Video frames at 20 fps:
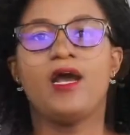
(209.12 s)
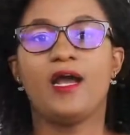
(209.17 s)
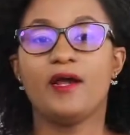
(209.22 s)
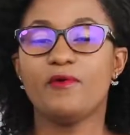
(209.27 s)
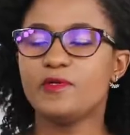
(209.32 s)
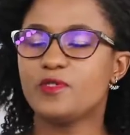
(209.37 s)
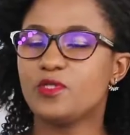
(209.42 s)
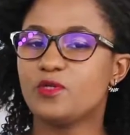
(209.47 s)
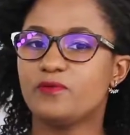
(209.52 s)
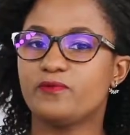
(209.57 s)

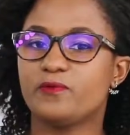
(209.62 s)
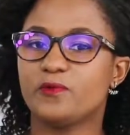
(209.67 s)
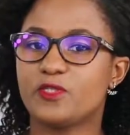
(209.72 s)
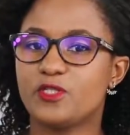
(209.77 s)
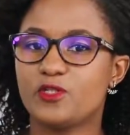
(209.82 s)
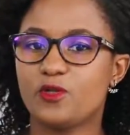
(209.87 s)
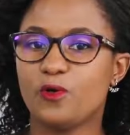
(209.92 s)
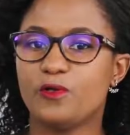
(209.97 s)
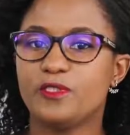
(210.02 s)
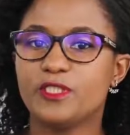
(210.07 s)
iResolve
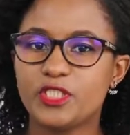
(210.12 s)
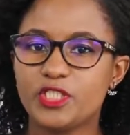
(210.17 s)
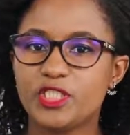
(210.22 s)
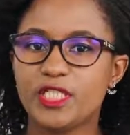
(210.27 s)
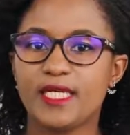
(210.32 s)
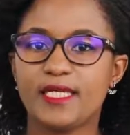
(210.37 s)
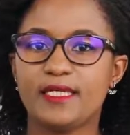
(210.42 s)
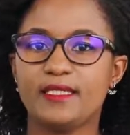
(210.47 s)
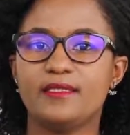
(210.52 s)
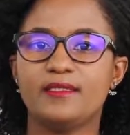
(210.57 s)
was
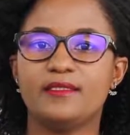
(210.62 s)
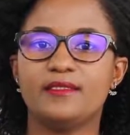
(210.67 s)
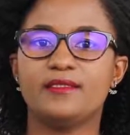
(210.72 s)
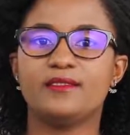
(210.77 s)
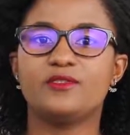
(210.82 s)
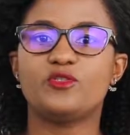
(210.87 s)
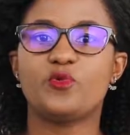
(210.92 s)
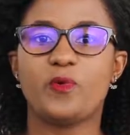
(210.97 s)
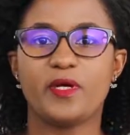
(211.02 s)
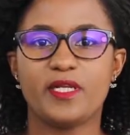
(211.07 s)
launched in
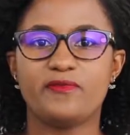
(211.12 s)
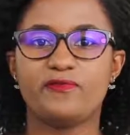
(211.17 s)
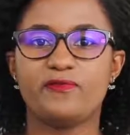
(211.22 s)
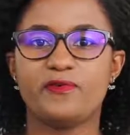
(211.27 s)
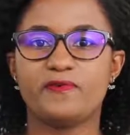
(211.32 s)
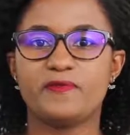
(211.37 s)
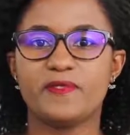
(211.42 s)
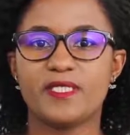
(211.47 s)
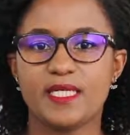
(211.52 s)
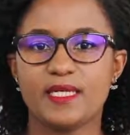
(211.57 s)

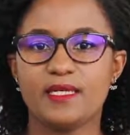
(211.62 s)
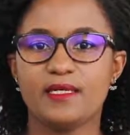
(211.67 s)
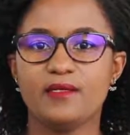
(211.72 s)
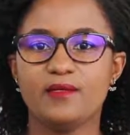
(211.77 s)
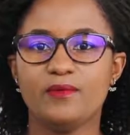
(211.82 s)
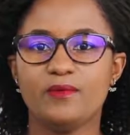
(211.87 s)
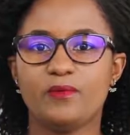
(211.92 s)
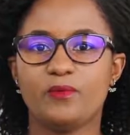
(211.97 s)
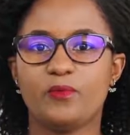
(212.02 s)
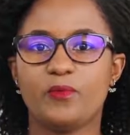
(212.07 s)

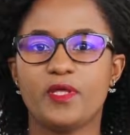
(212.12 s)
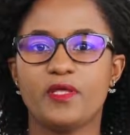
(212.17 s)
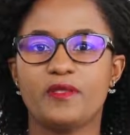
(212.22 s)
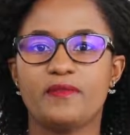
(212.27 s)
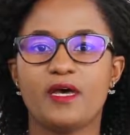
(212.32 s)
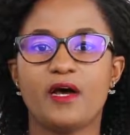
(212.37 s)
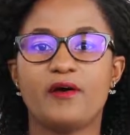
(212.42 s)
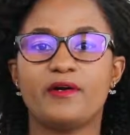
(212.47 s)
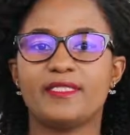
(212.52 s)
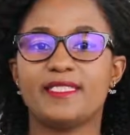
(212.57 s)
2015
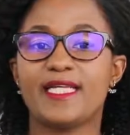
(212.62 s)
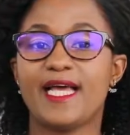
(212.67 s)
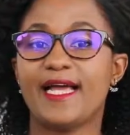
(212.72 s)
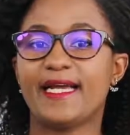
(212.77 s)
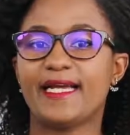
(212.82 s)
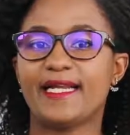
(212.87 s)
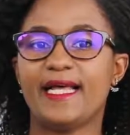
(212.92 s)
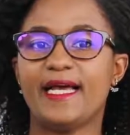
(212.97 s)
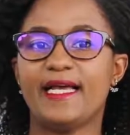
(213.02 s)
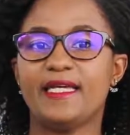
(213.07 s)
with our
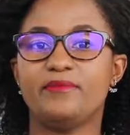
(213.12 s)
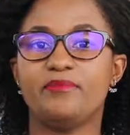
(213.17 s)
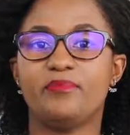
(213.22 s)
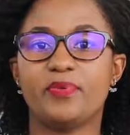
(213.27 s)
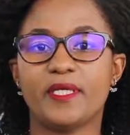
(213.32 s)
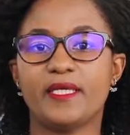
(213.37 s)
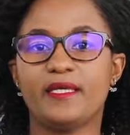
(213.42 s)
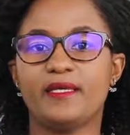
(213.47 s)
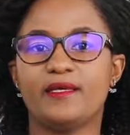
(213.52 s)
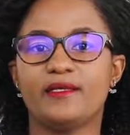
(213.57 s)
tagline
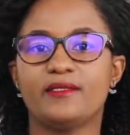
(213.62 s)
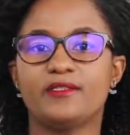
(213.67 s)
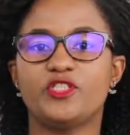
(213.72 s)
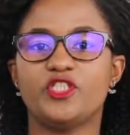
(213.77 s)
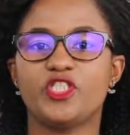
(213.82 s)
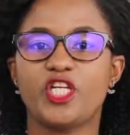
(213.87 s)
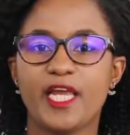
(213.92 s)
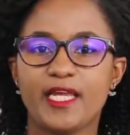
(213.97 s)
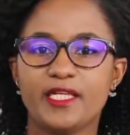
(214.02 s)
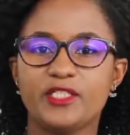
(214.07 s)
being
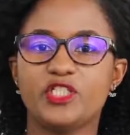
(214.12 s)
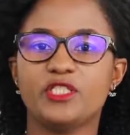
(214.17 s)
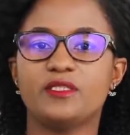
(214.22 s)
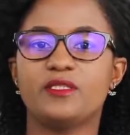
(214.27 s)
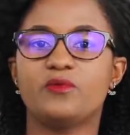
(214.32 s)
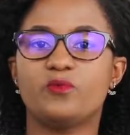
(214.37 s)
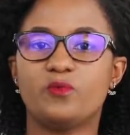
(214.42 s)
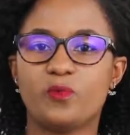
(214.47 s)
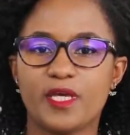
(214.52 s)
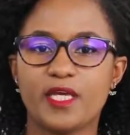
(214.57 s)
changing
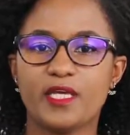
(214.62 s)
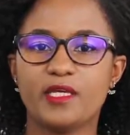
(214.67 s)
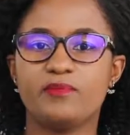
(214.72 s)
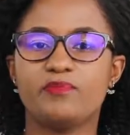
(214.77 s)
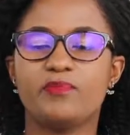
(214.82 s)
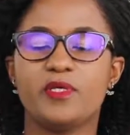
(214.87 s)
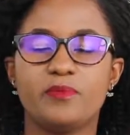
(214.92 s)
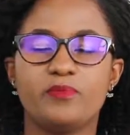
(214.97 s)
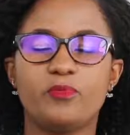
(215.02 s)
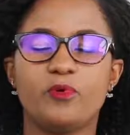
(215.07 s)
the way
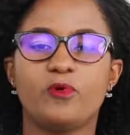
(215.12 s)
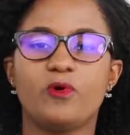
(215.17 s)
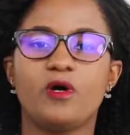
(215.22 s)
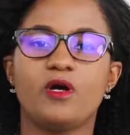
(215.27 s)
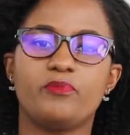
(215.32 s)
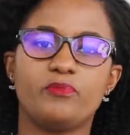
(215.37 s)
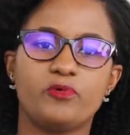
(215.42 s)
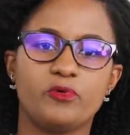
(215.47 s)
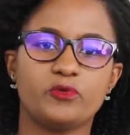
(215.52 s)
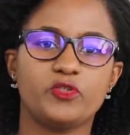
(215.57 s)
people
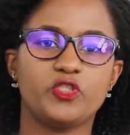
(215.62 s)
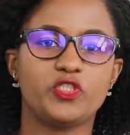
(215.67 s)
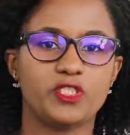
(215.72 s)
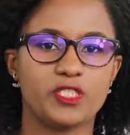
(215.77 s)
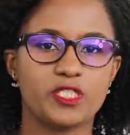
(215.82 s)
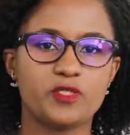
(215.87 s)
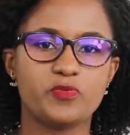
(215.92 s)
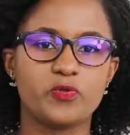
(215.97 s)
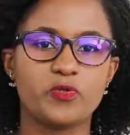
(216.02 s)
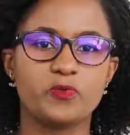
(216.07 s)
approach
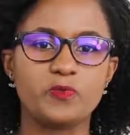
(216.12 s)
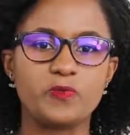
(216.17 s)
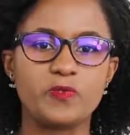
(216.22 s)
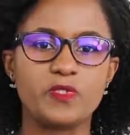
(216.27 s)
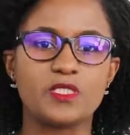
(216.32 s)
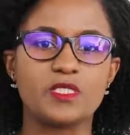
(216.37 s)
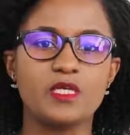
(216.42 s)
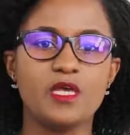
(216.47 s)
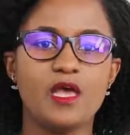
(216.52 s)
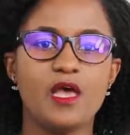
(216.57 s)

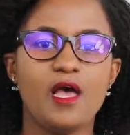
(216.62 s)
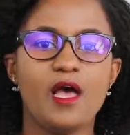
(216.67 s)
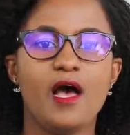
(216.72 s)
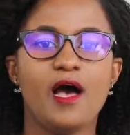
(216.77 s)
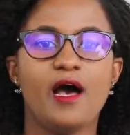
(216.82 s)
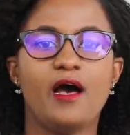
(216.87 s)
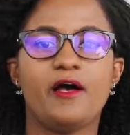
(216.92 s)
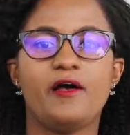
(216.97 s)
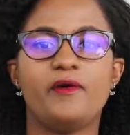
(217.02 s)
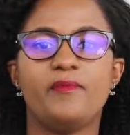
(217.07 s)
disputes.
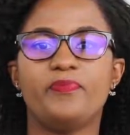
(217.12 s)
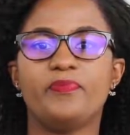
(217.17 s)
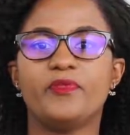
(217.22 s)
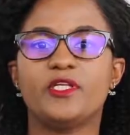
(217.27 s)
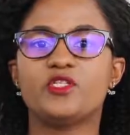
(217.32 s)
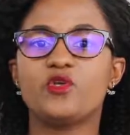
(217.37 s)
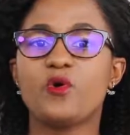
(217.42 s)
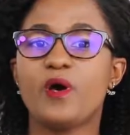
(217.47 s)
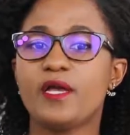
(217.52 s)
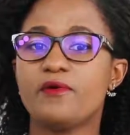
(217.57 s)

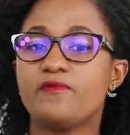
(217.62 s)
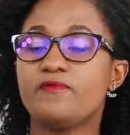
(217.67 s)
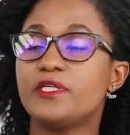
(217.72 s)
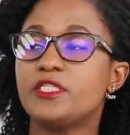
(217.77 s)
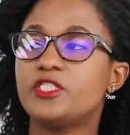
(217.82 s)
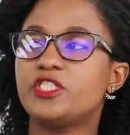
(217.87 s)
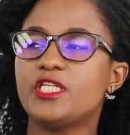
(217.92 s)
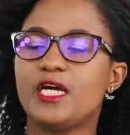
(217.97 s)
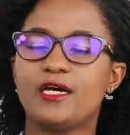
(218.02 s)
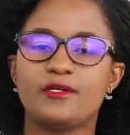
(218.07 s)
So I
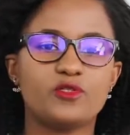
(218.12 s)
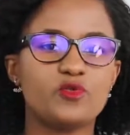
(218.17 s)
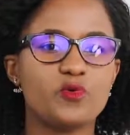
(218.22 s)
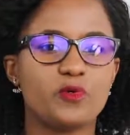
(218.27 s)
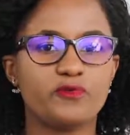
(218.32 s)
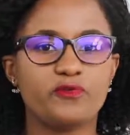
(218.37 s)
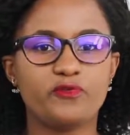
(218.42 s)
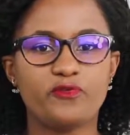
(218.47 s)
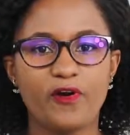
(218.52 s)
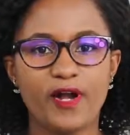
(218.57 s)
reached out to
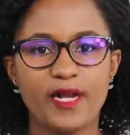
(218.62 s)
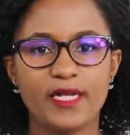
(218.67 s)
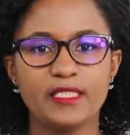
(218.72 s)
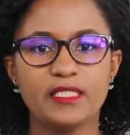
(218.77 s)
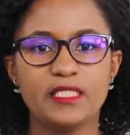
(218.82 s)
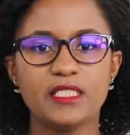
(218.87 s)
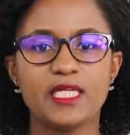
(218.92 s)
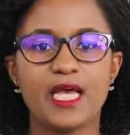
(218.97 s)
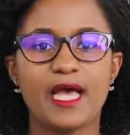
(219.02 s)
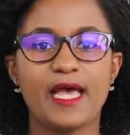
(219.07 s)
a
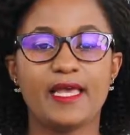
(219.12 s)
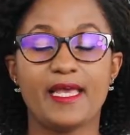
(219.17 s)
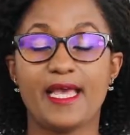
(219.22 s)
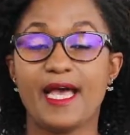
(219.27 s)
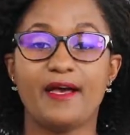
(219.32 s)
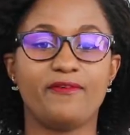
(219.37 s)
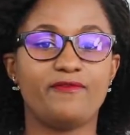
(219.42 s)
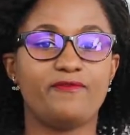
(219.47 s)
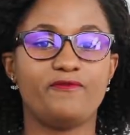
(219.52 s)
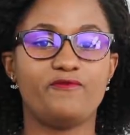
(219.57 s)
friend. I
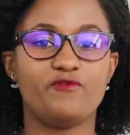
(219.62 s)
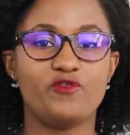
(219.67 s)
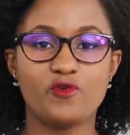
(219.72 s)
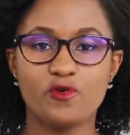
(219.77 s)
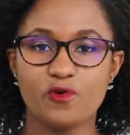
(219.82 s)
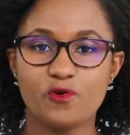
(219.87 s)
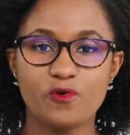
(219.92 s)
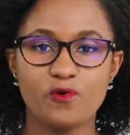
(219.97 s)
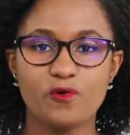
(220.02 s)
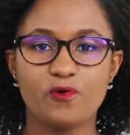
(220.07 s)
have
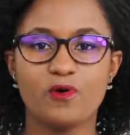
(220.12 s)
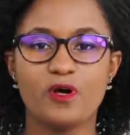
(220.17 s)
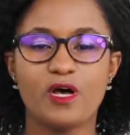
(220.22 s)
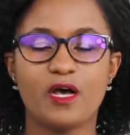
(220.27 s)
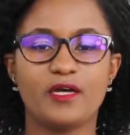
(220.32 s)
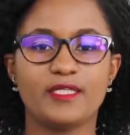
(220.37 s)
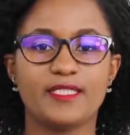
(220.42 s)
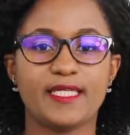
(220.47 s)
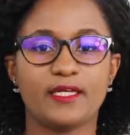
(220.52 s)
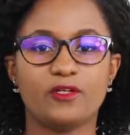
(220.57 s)
no
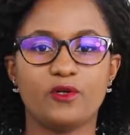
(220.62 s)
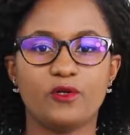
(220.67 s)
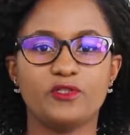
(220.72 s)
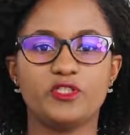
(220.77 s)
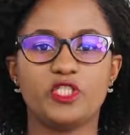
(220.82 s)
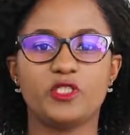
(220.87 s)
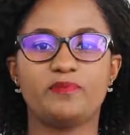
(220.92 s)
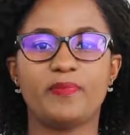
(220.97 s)
technology